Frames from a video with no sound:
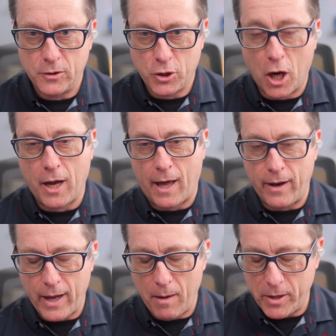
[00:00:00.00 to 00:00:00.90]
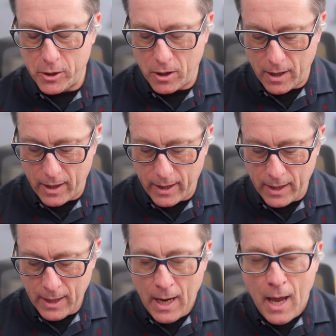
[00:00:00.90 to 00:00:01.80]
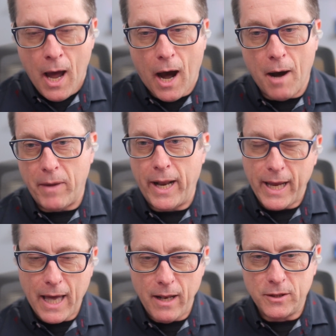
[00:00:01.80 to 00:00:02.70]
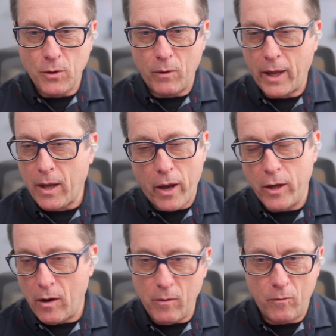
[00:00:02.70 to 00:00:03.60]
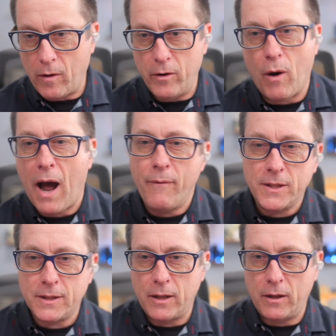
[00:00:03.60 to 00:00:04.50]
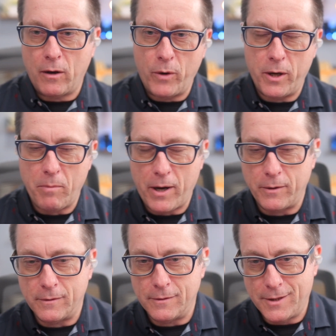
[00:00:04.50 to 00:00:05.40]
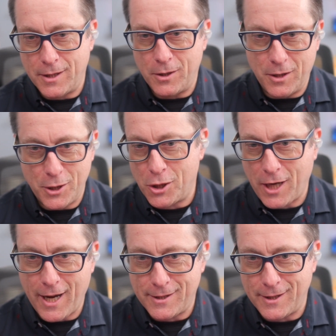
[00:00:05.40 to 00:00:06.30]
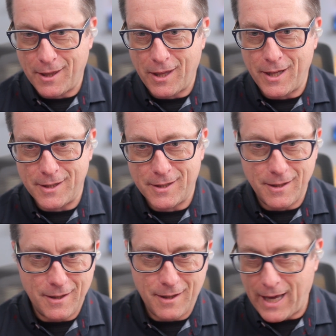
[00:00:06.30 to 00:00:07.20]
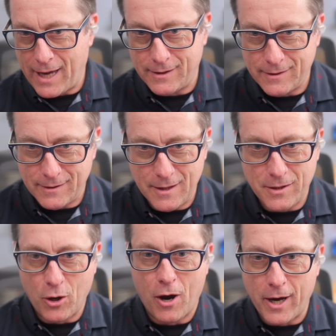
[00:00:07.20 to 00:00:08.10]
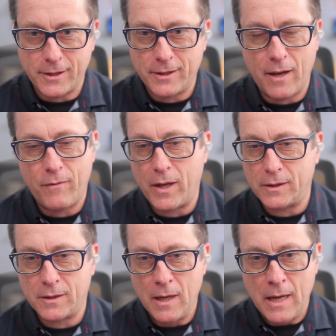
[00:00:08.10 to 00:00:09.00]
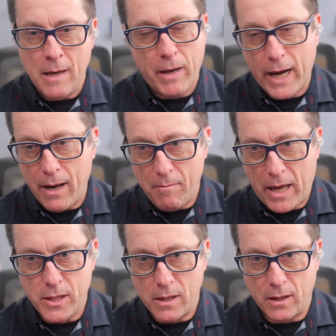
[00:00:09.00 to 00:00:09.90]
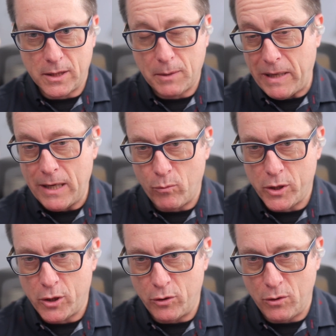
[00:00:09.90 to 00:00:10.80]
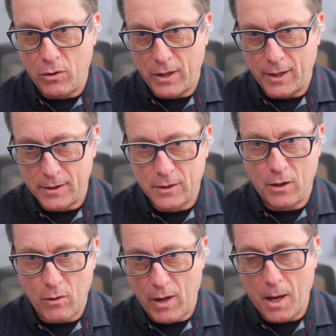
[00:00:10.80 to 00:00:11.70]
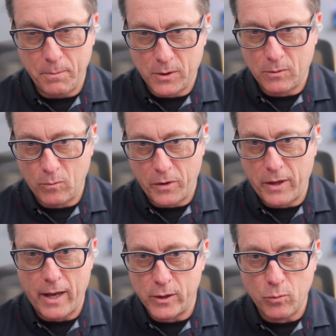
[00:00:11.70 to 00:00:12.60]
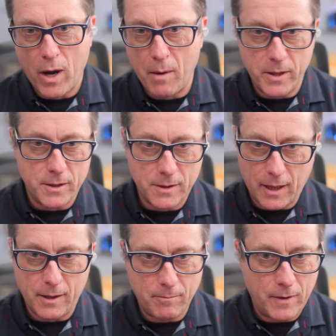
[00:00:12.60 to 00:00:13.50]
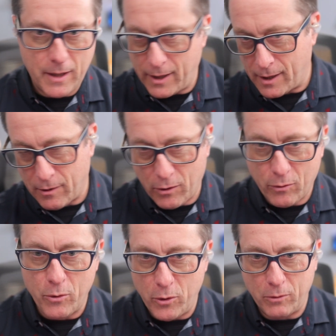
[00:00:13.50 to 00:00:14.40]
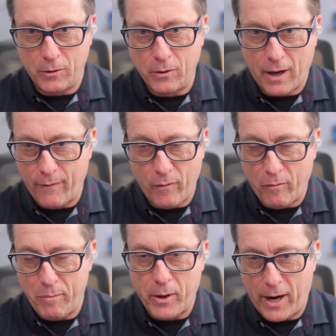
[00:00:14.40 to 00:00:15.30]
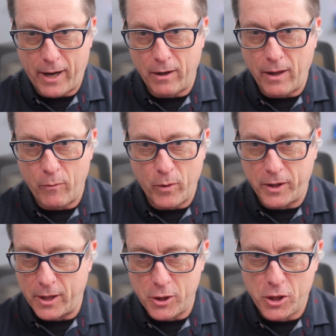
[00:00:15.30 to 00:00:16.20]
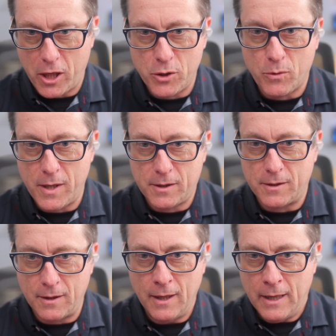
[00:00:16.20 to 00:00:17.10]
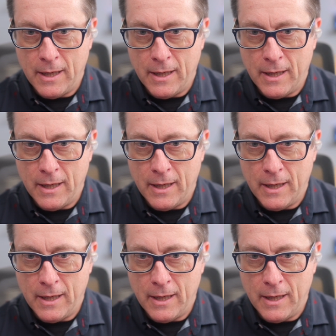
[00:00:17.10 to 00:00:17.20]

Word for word: chunk out of that, a big chunk out of that. Um, and I got it. So, like, you, you, know, obviously, you know, we hear about di digitizing things. That is a cost savings. But I got to imagine the speed at which you do things, you know, helps with that as well, because like getting it through, you you kind of have a better handle on what the exchange rates and